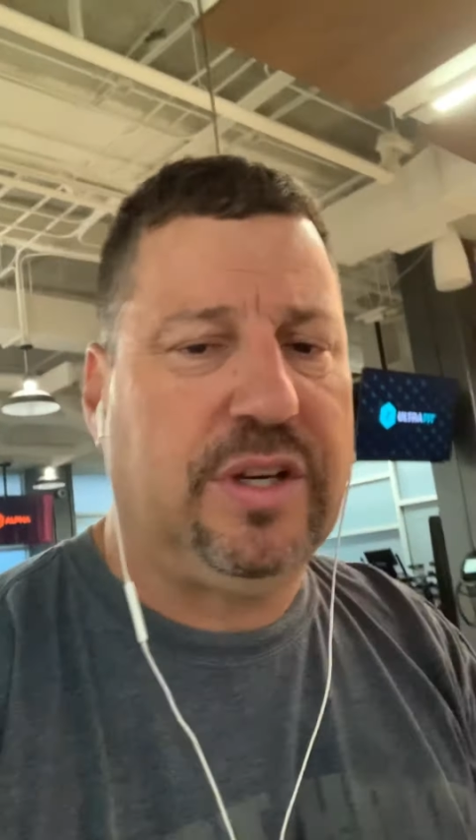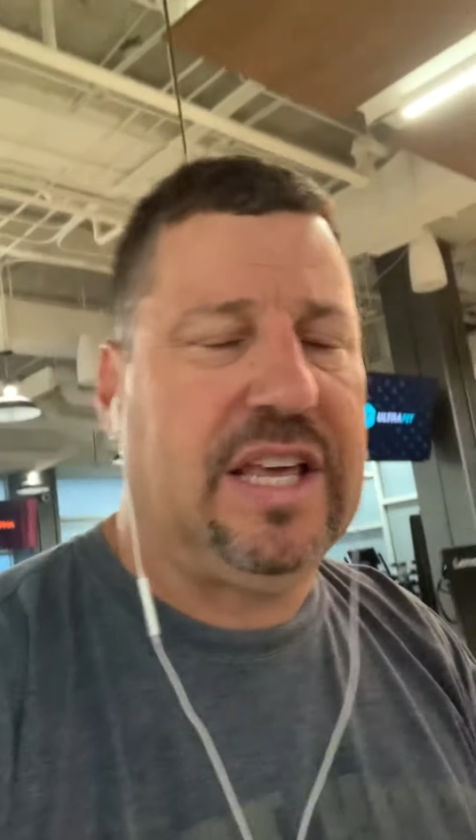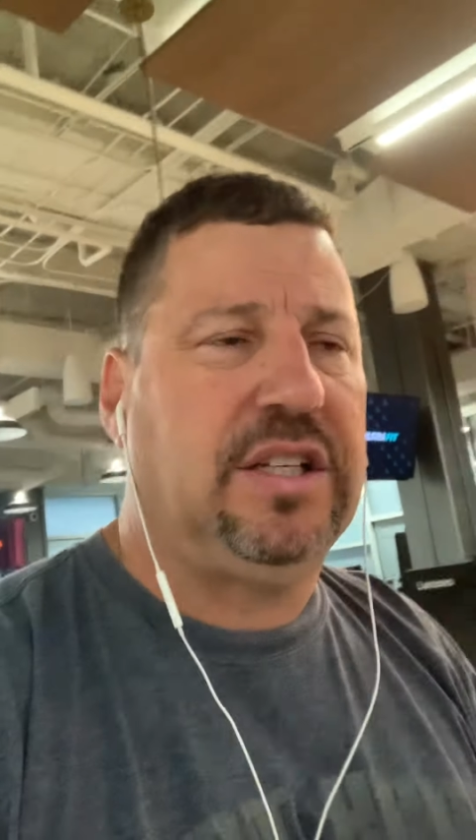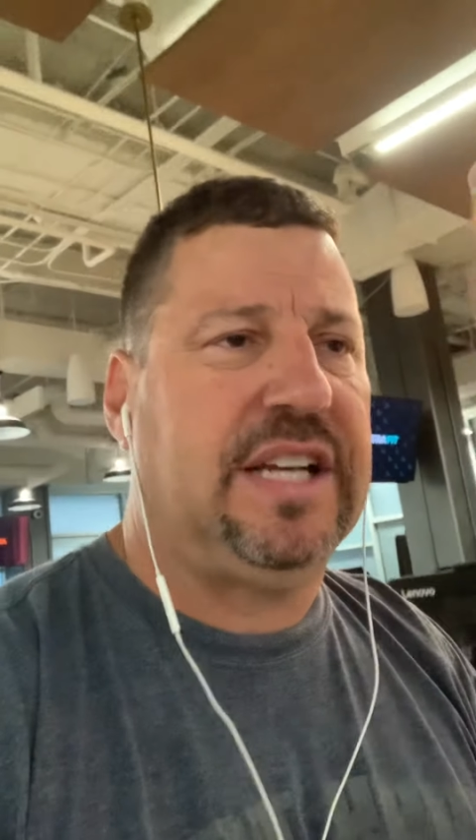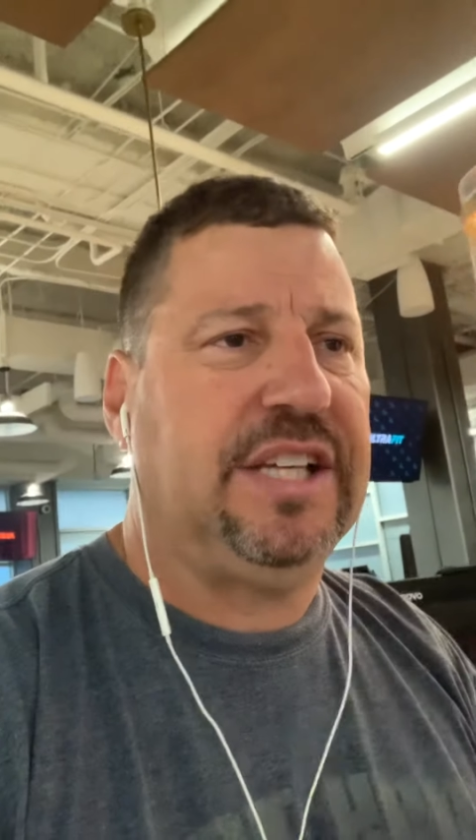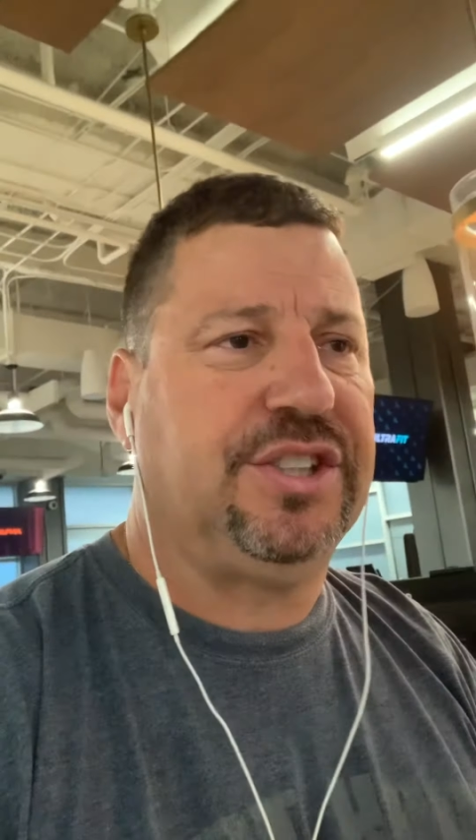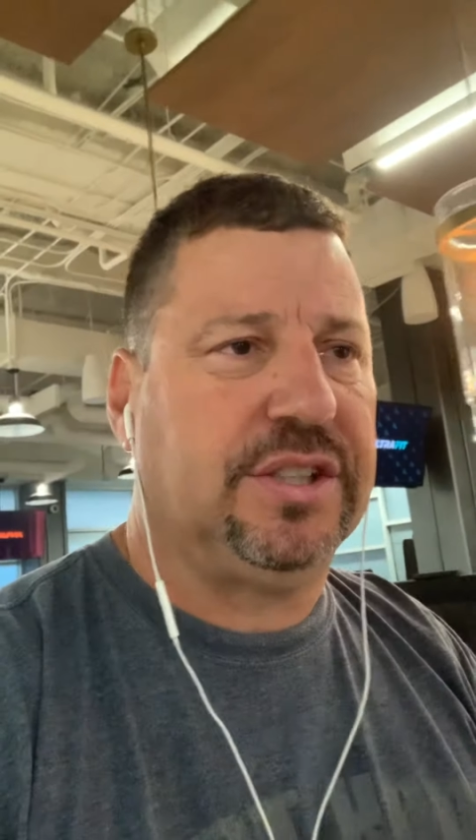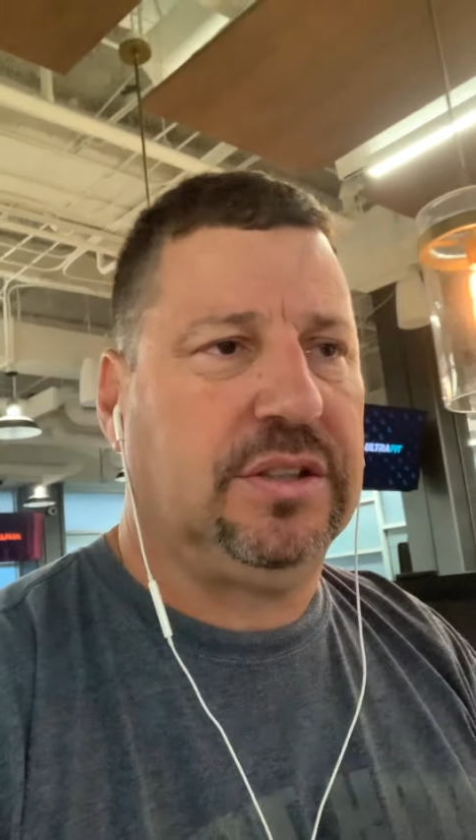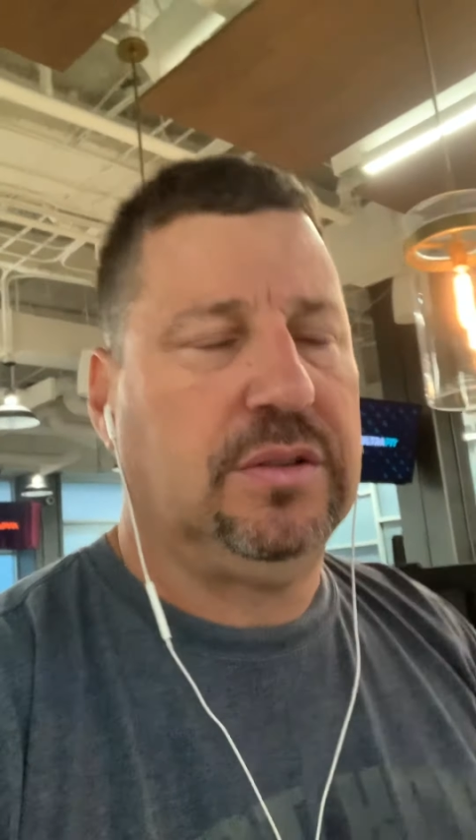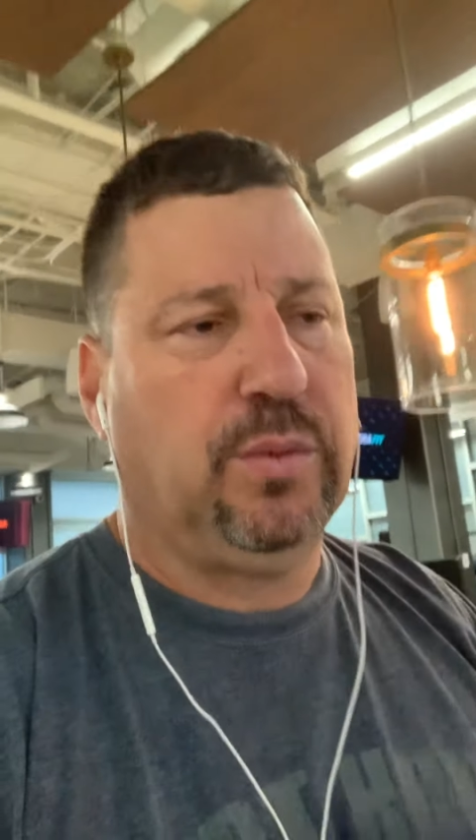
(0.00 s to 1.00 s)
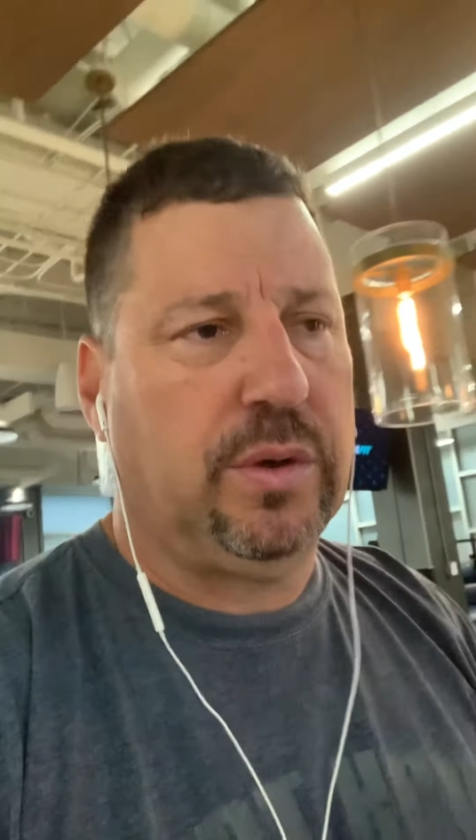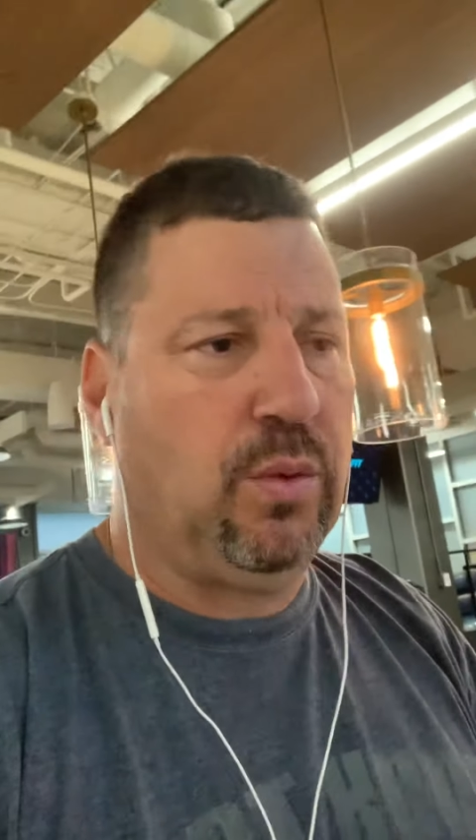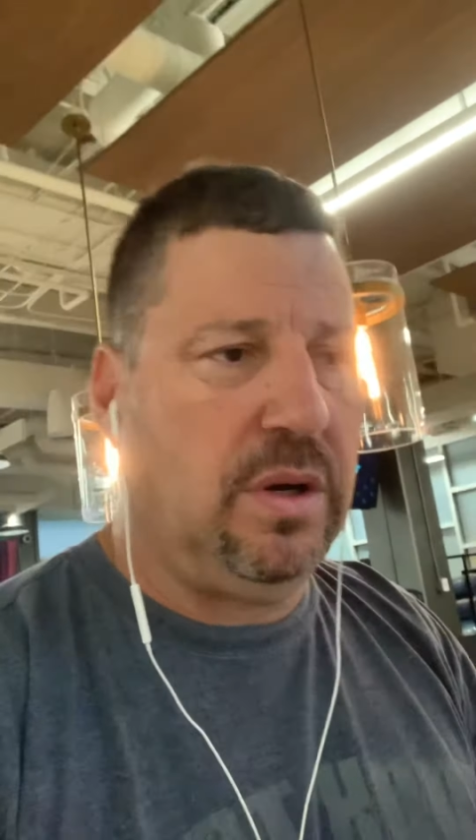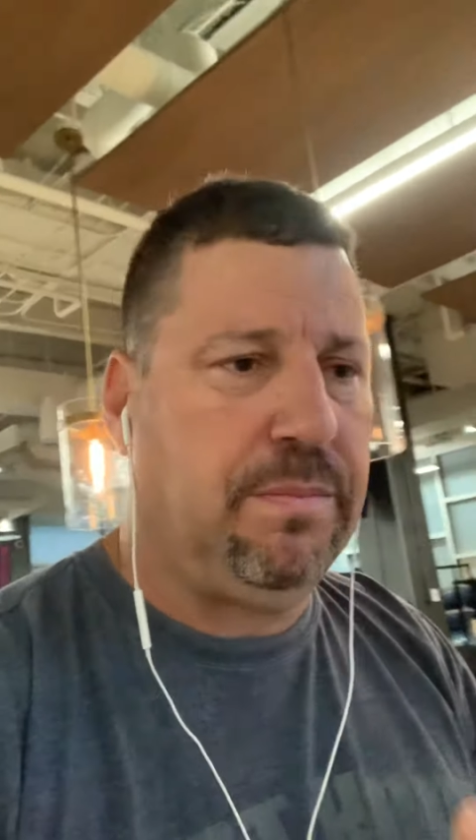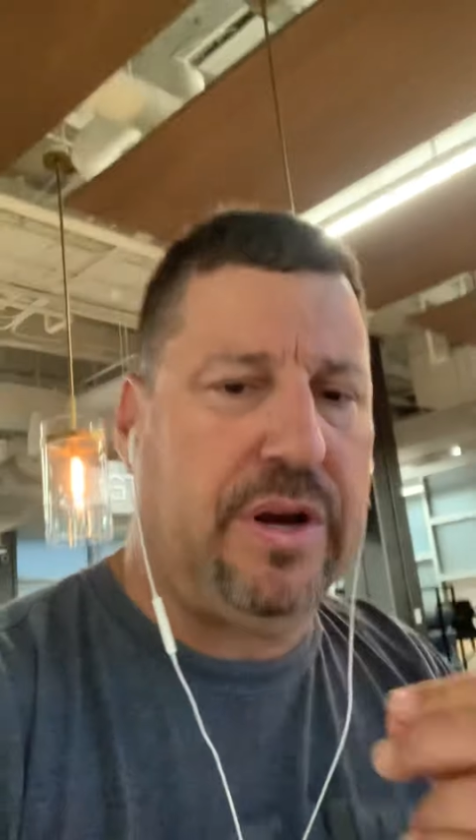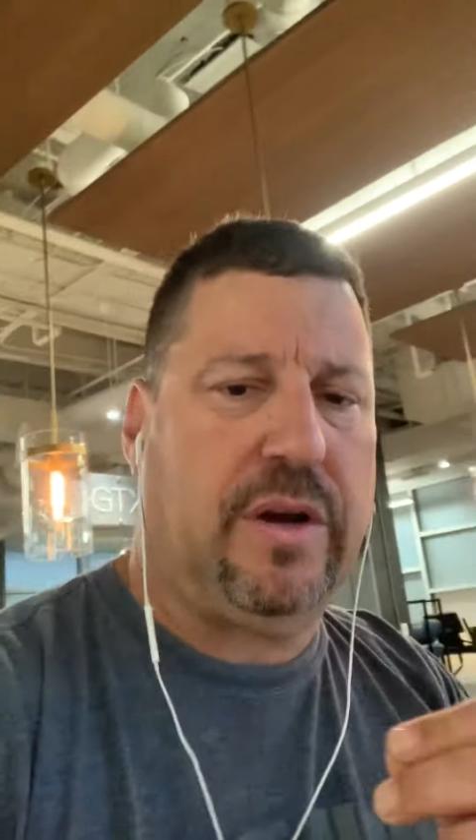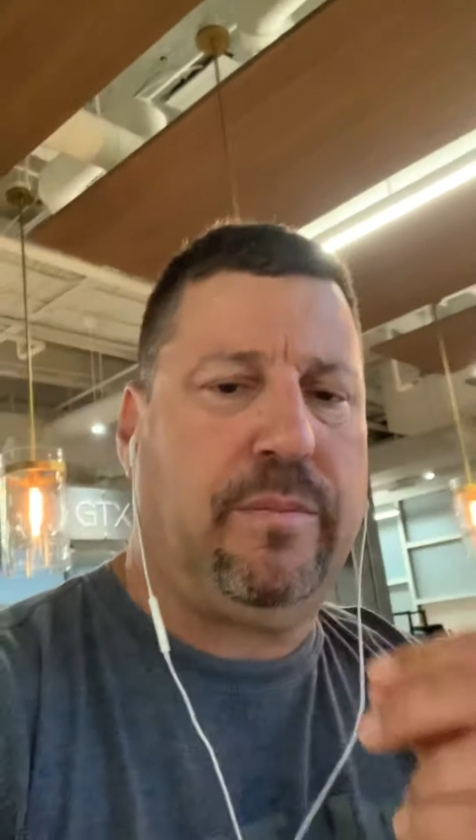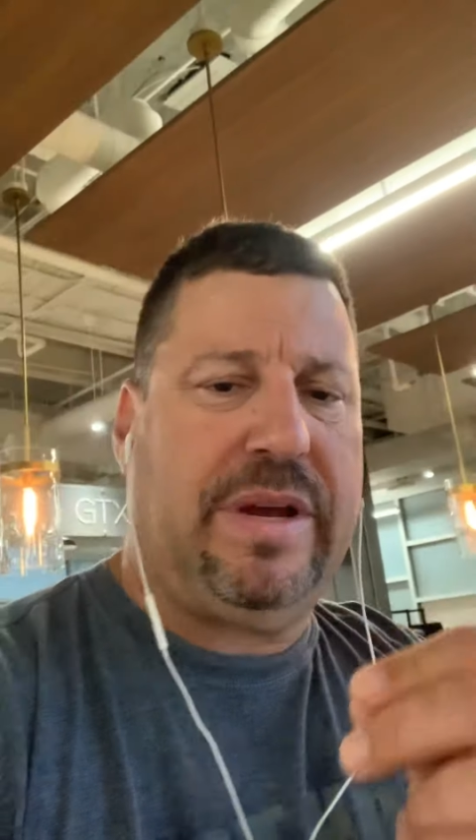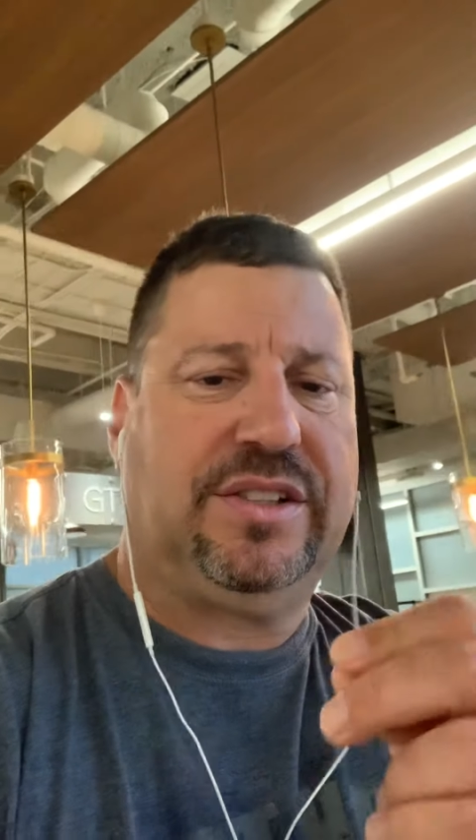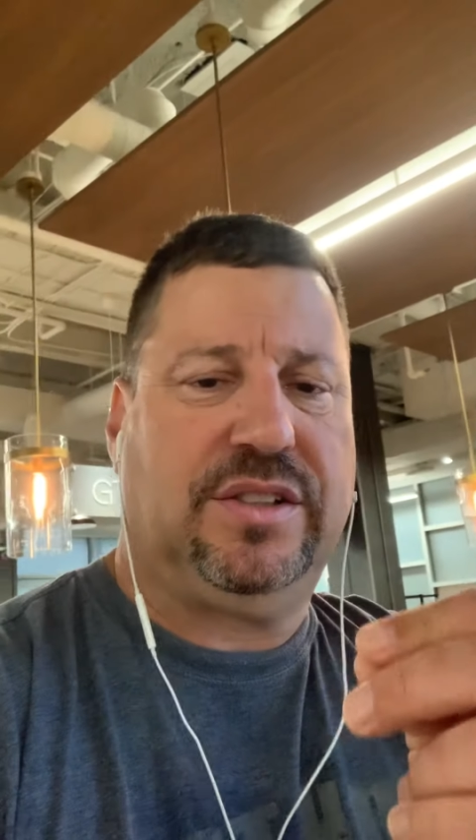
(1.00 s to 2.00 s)
alienation where one parent
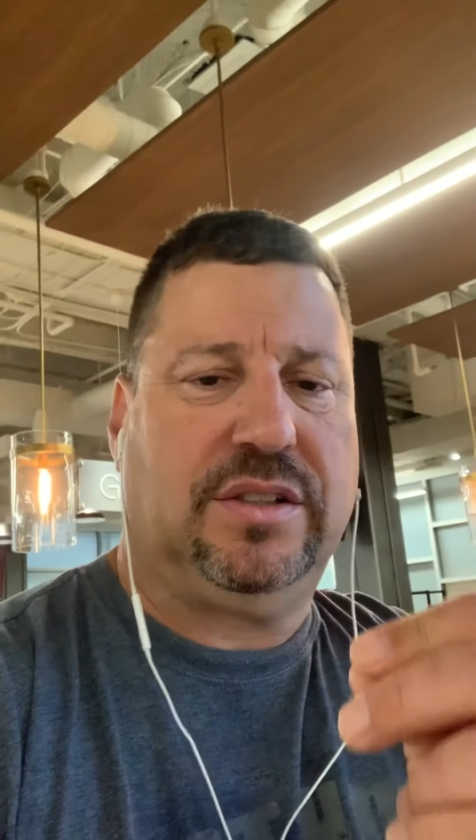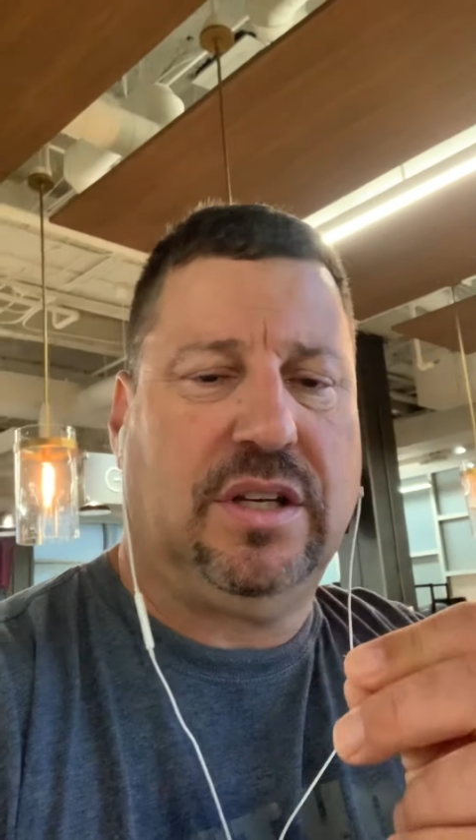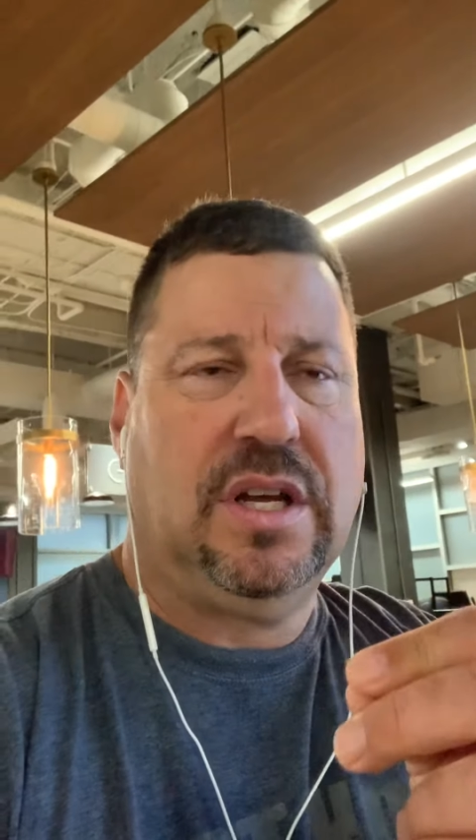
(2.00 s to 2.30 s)
makes